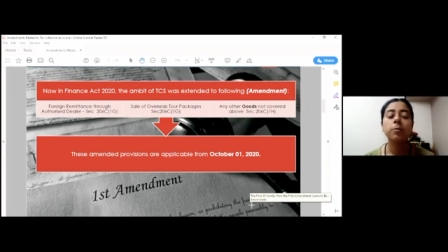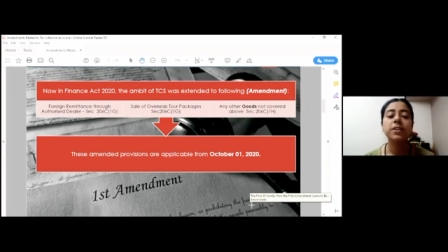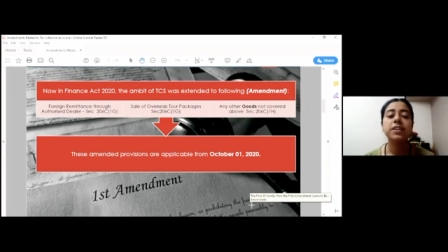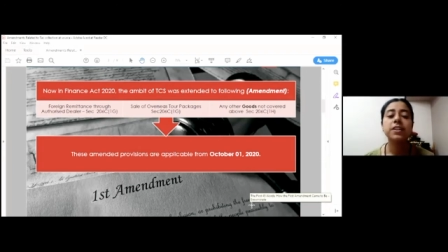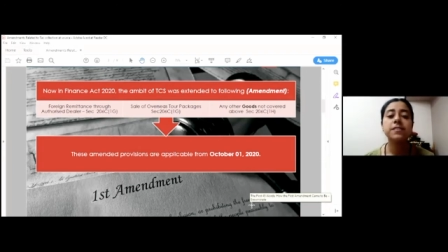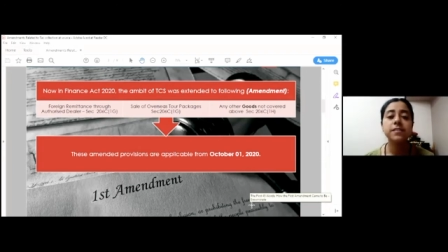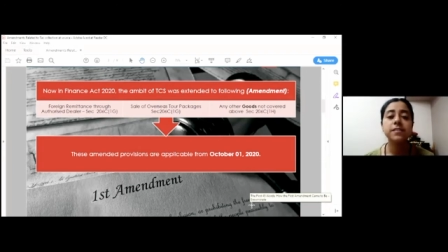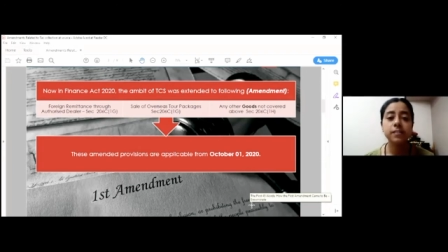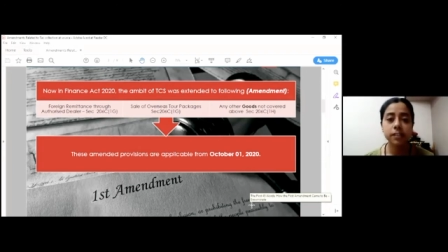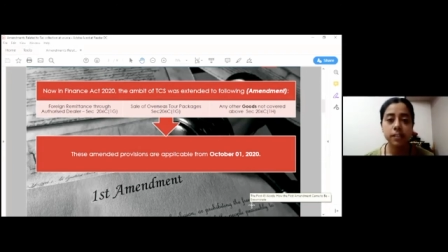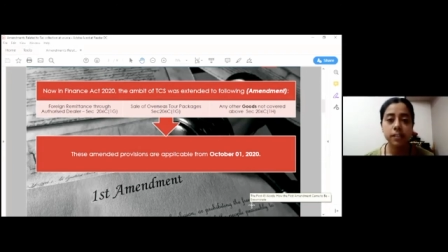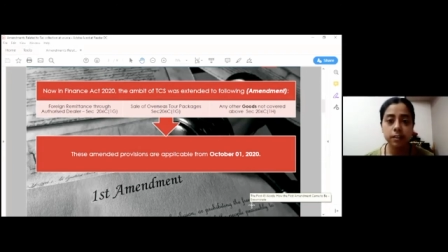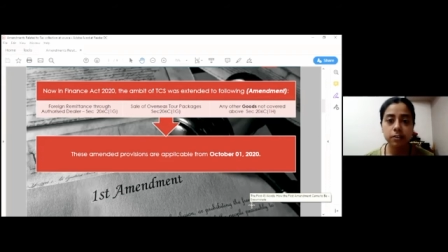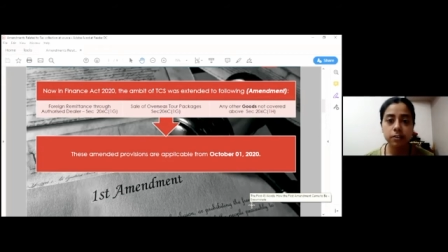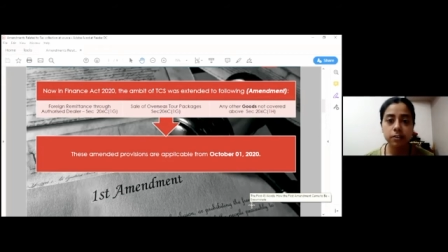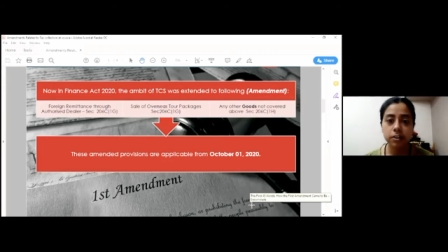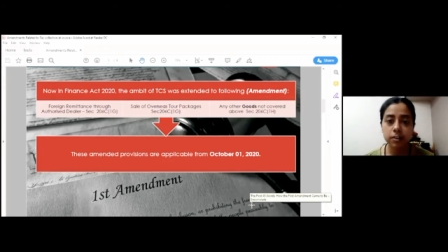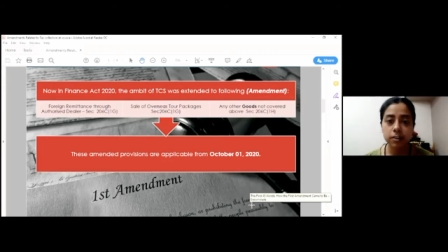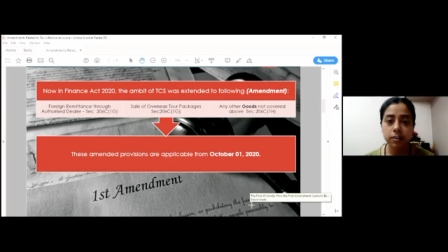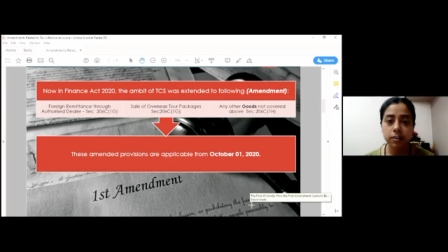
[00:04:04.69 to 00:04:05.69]
with a
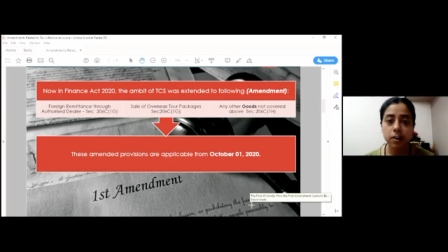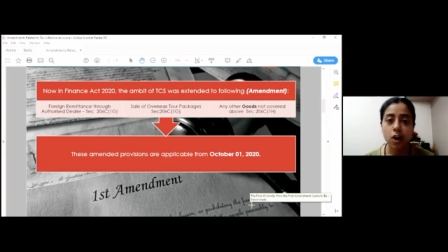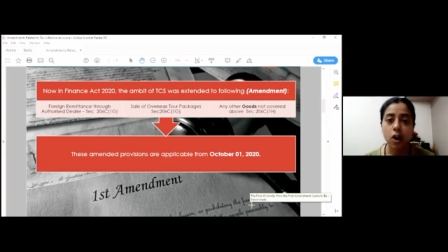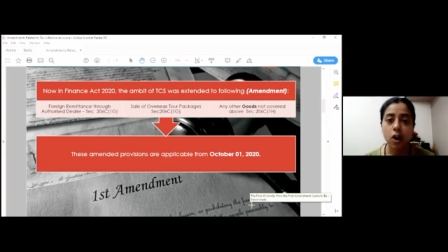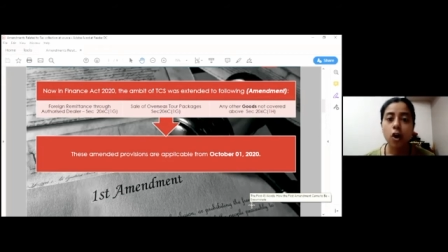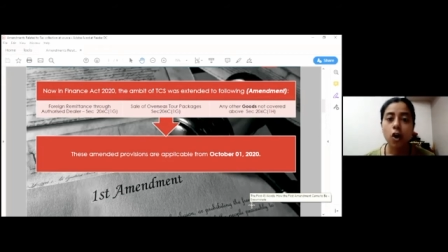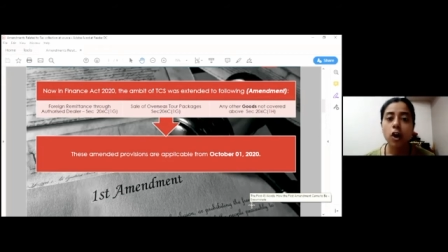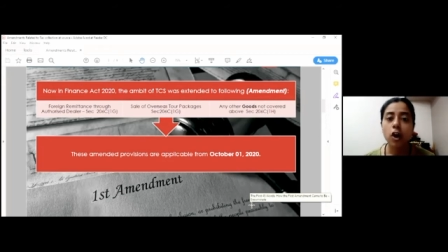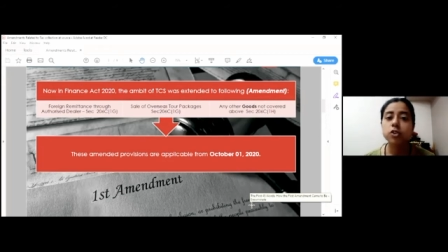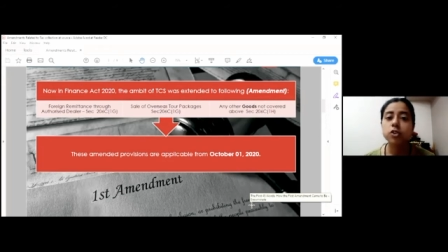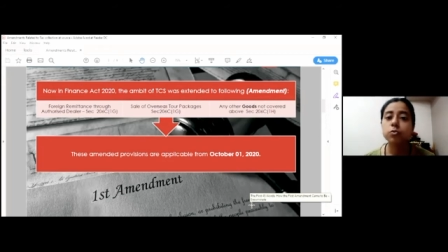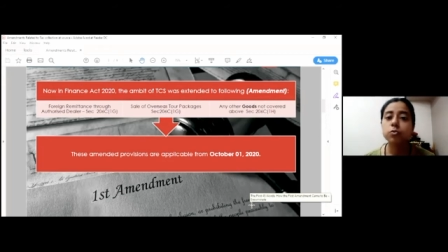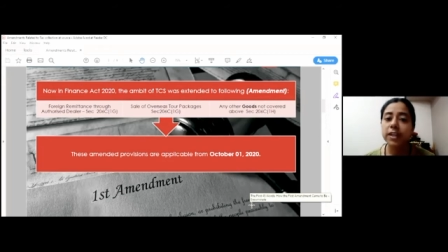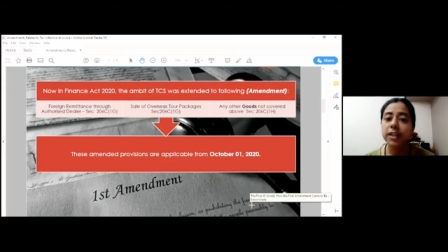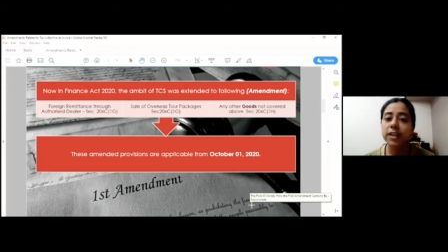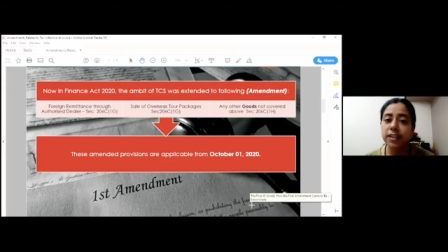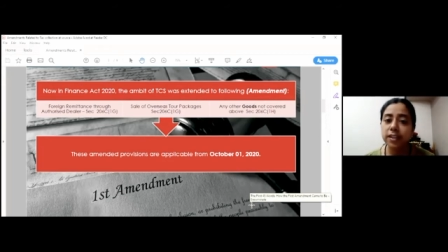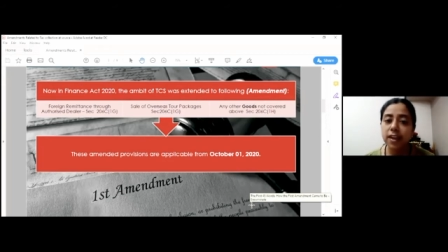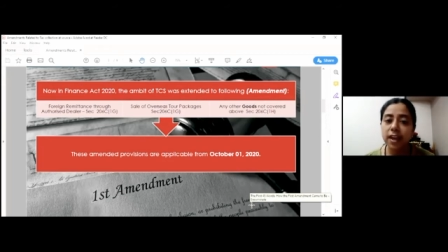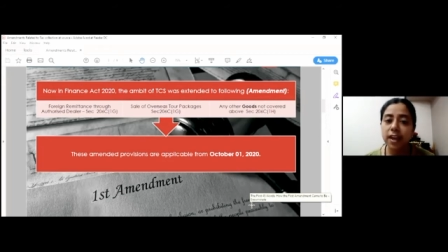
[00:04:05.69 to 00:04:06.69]
circular on
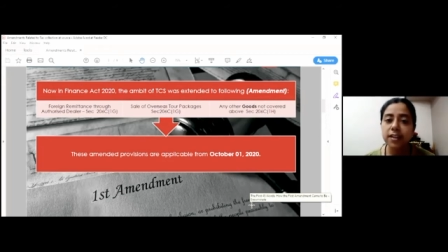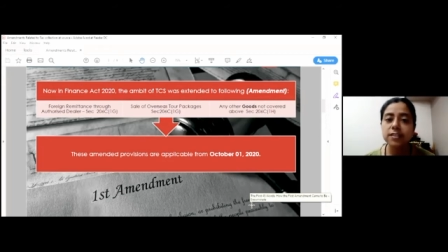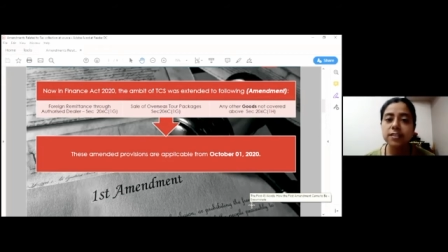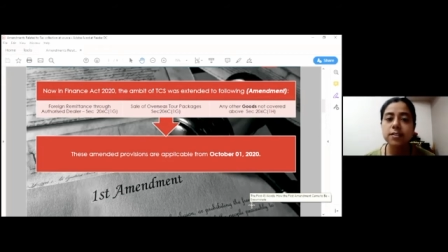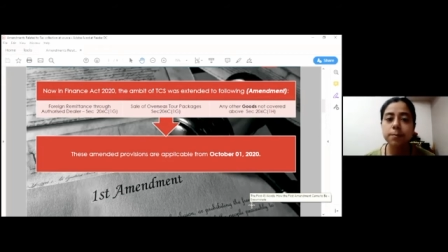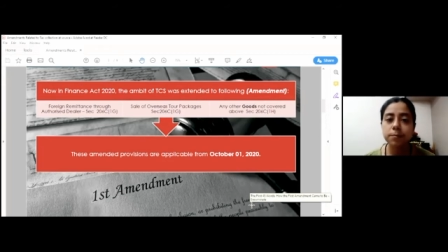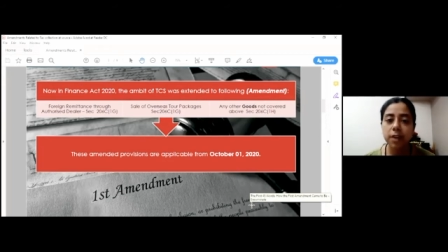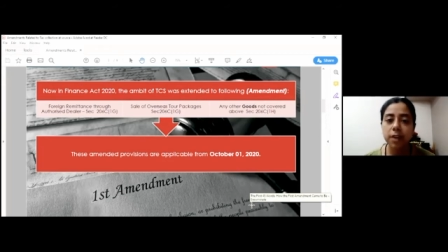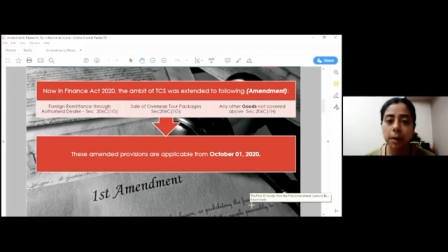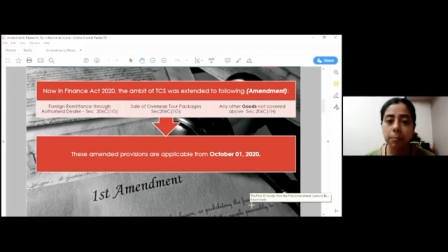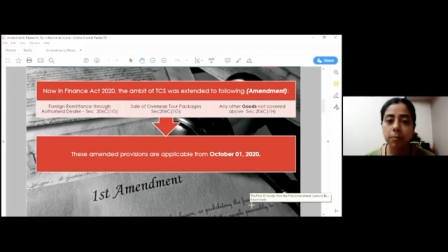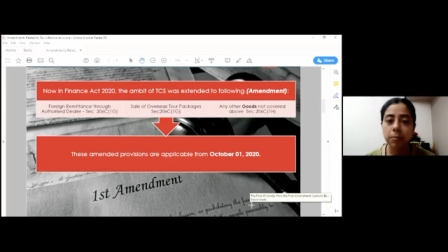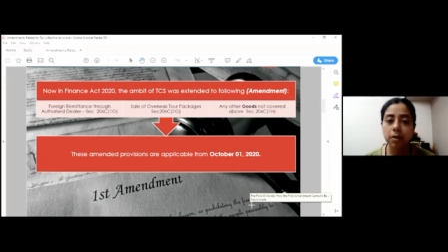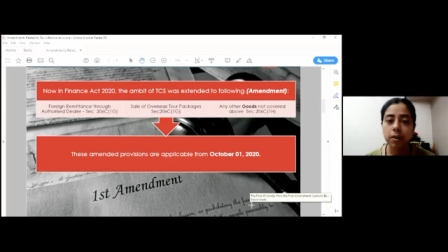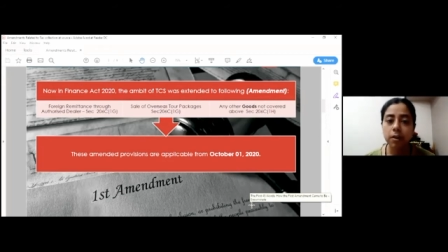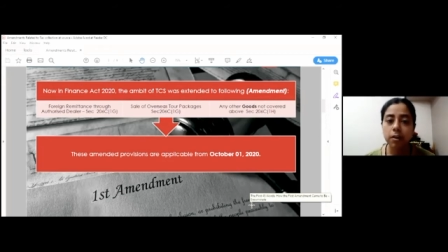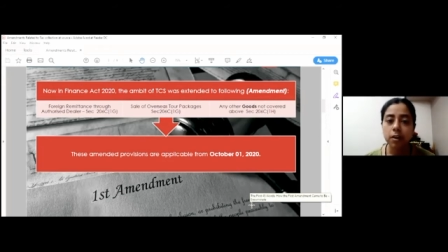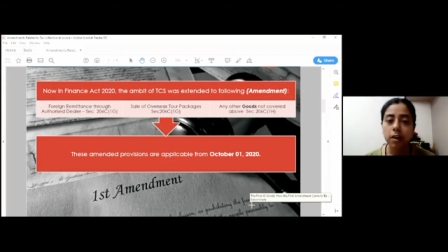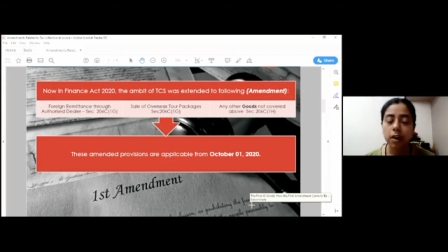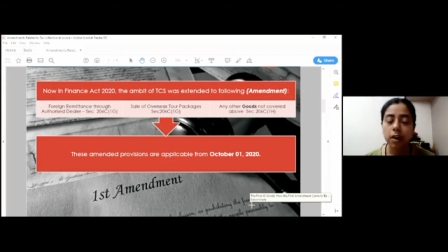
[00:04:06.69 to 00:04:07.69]
29
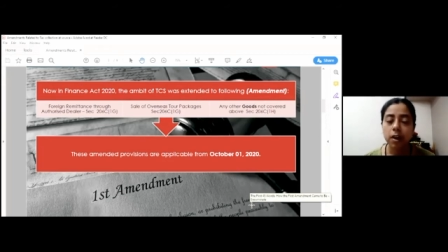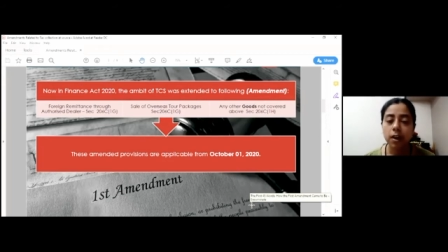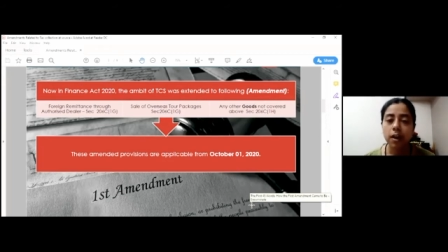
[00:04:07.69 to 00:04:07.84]
September,